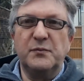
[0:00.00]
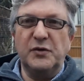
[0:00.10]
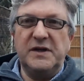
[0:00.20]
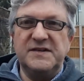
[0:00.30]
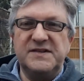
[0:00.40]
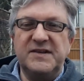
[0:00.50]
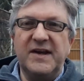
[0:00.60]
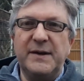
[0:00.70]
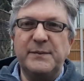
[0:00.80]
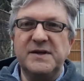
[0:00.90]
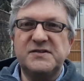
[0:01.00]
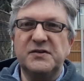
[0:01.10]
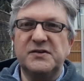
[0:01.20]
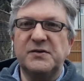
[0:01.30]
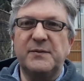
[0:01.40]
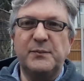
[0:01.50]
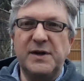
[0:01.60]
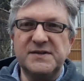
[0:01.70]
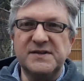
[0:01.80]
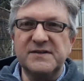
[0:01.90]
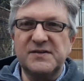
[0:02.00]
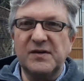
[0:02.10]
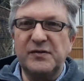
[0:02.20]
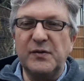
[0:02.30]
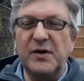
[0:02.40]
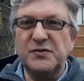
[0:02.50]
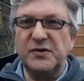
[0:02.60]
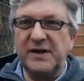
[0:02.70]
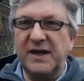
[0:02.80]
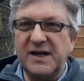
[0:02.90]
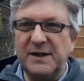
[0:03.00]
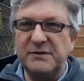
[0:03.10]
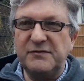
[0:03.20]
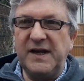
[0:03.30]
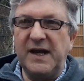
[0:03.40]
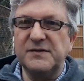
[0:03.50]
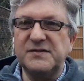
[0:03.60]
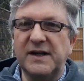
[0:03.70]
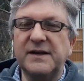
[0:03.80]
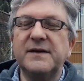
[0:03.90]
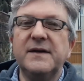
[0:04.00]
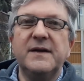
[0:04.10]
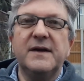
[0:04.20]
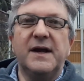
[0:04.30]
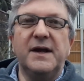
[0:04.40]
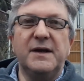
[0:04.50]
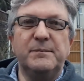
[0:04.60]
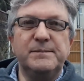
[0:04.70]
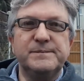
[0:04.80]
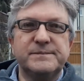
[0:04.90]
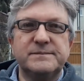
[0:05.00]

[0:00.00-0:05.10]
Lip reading: breezy day, but it's not too unpleasant, so I thought I'd try and get a couple of videos done.